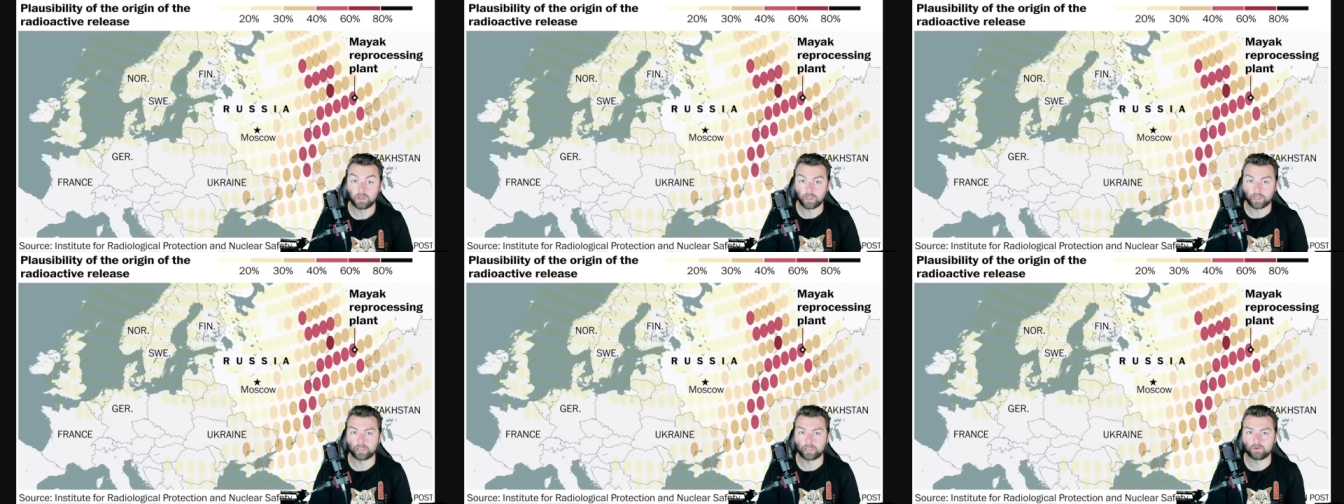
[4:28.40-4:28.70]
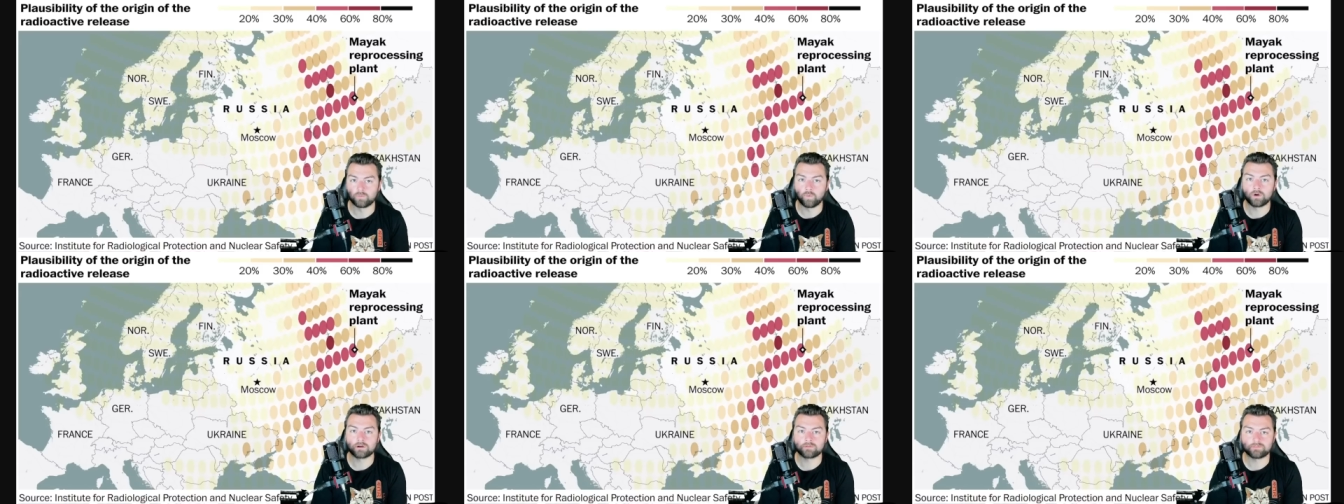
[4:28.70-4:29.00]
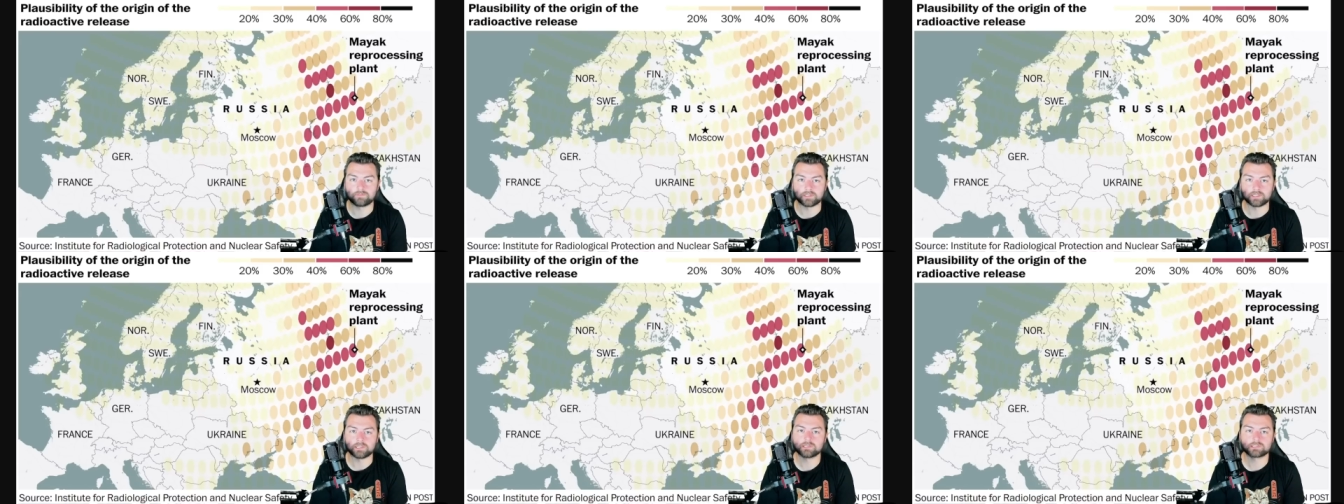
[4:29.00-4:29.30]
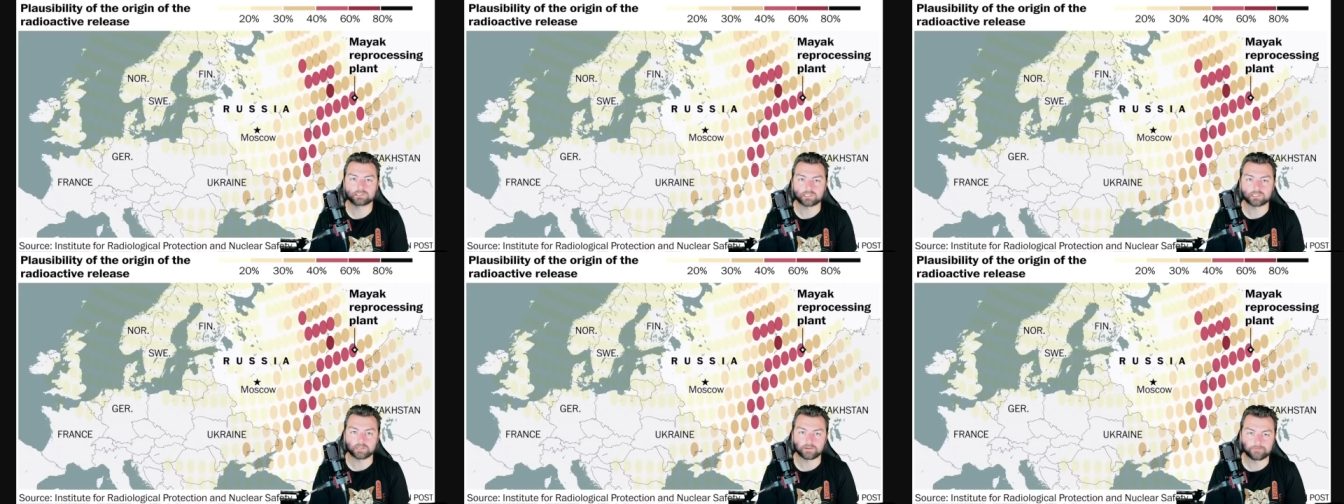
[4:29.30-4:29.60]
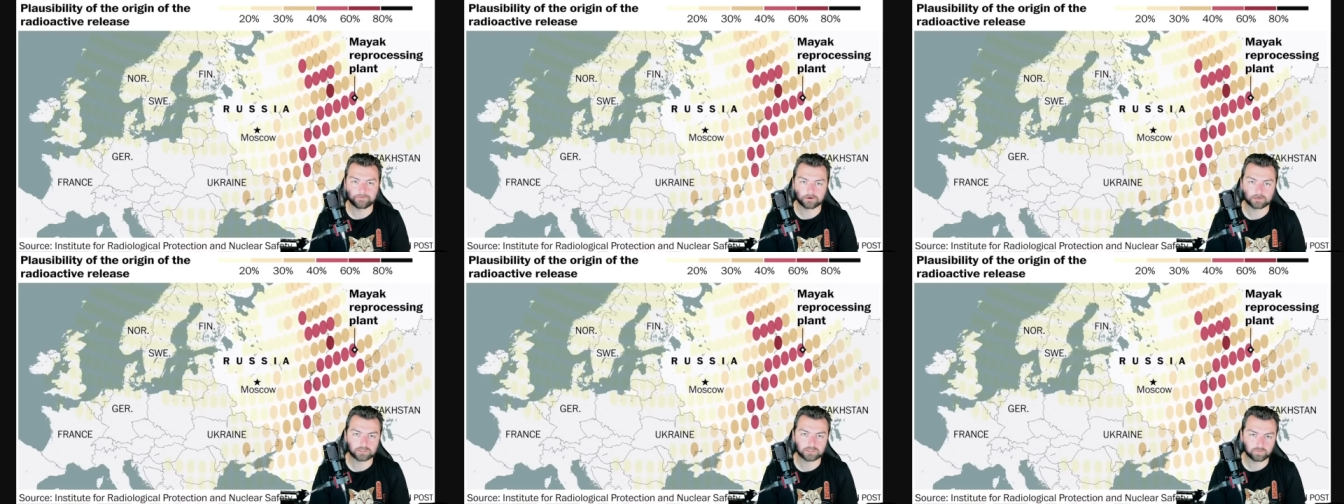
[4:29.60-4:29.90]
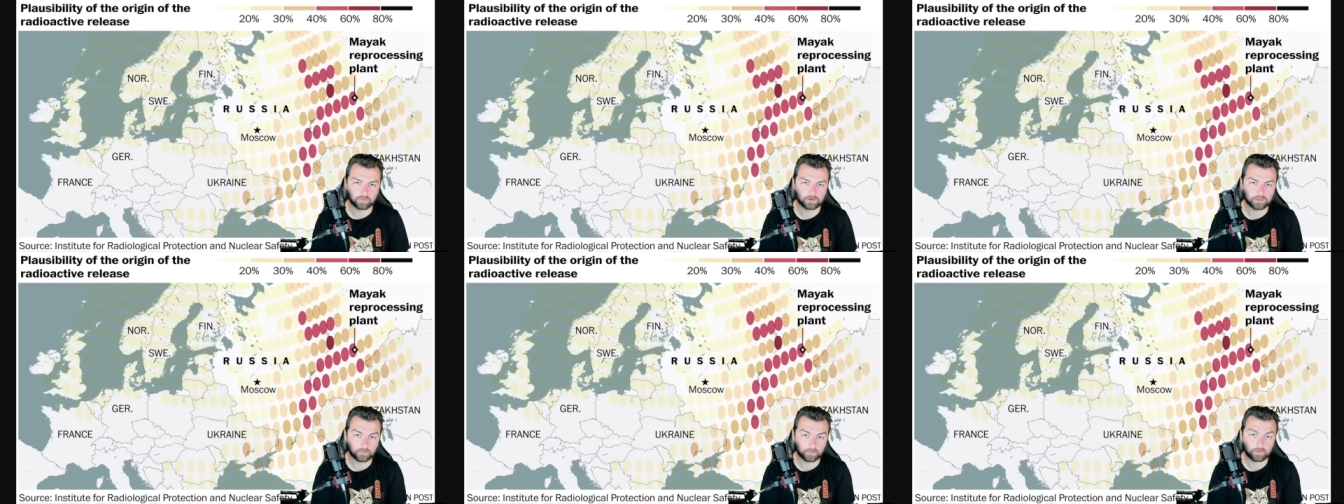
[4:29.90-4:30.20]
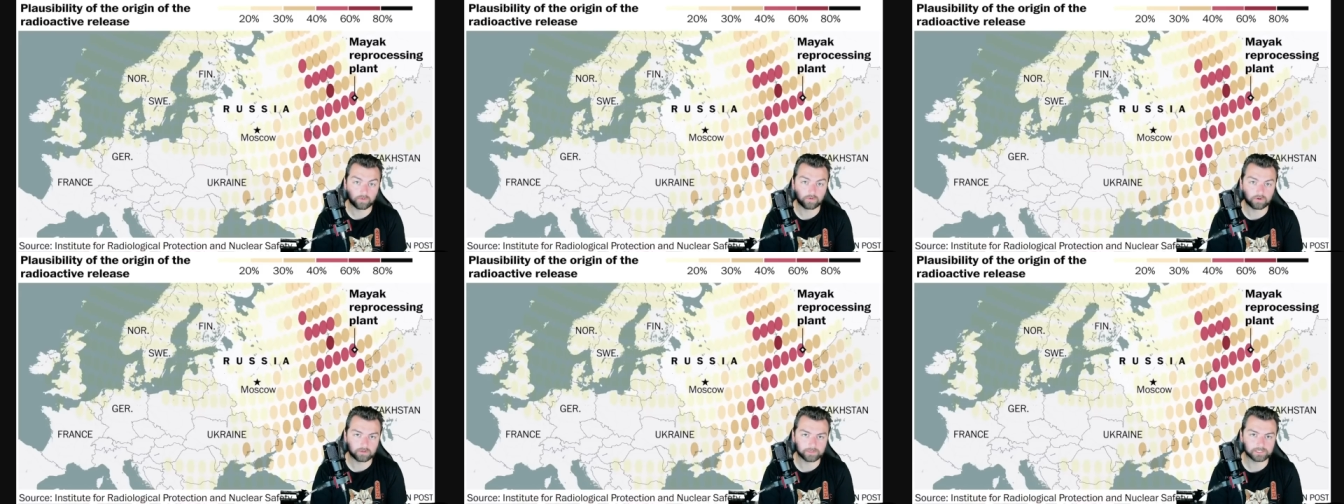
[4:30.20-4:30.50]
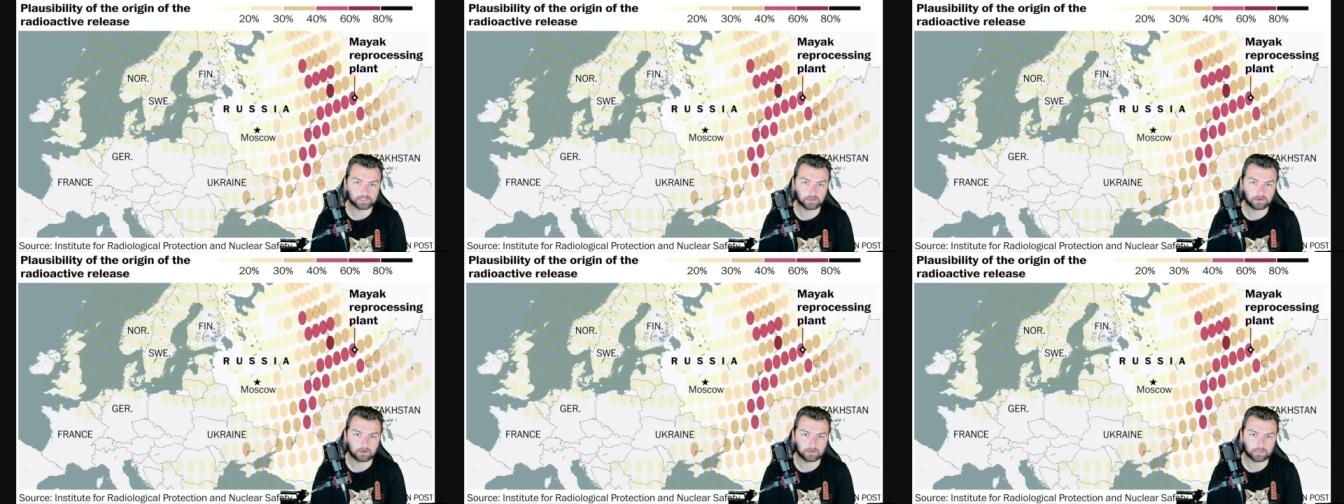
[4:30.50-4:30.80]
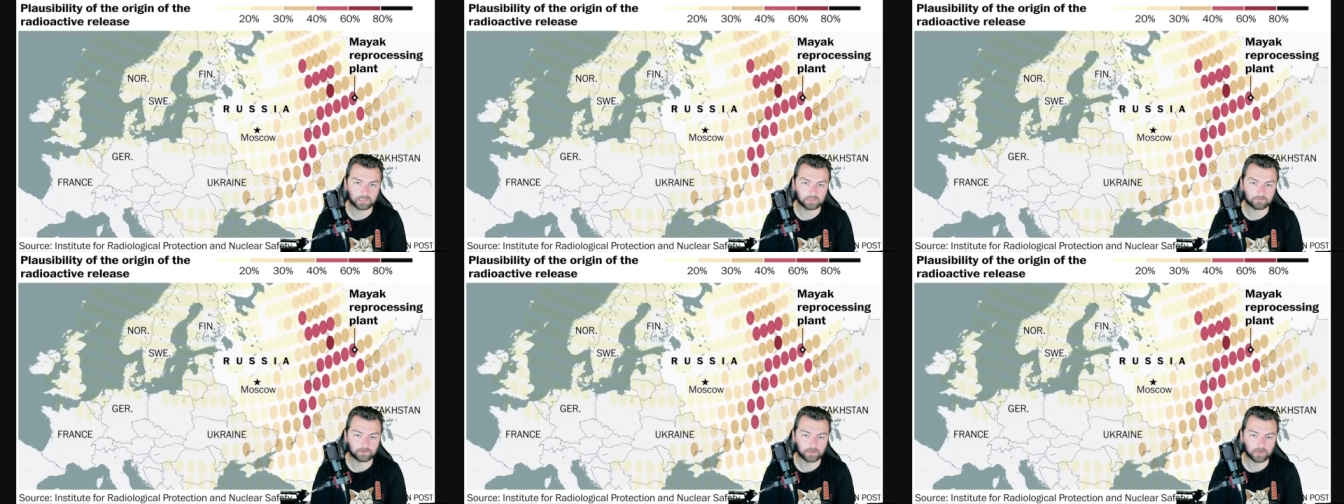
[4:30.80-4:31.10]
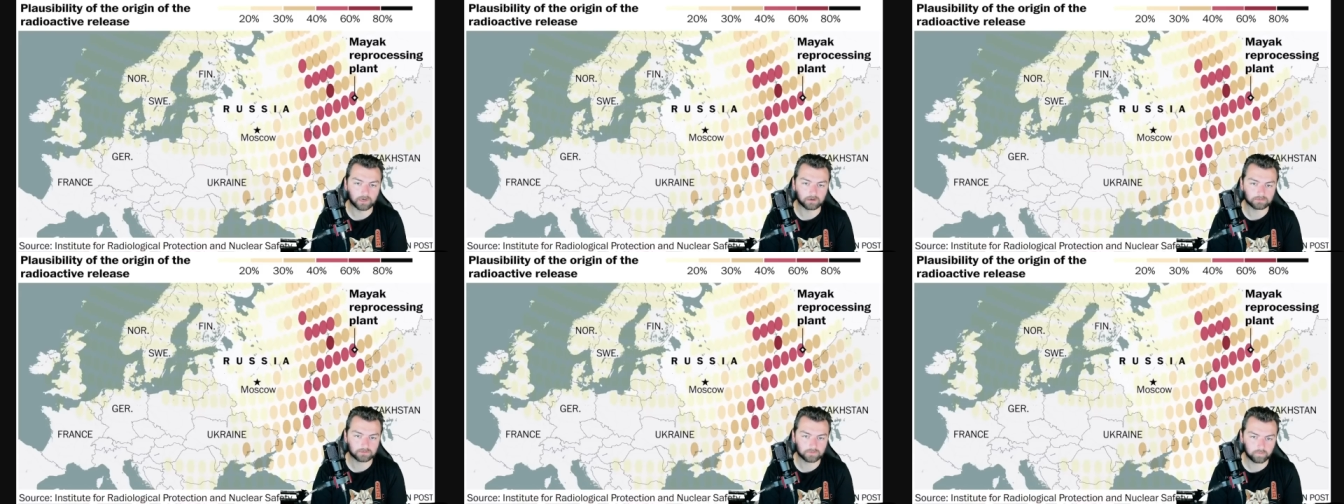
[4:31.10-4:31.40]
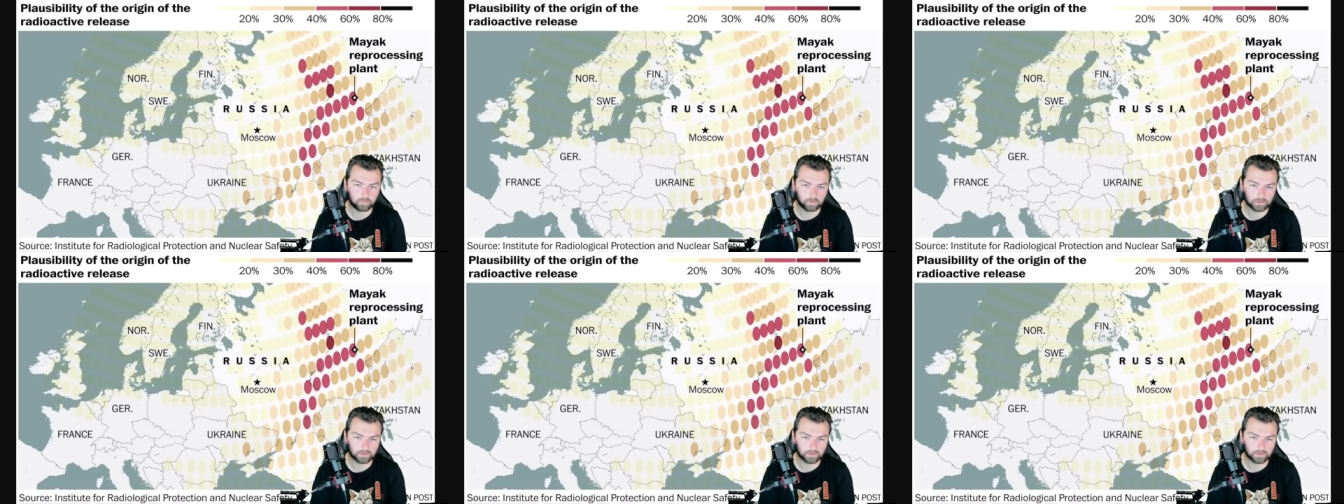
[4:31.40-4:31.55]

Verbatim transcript: And one of these, the first one that we're going to be talking about,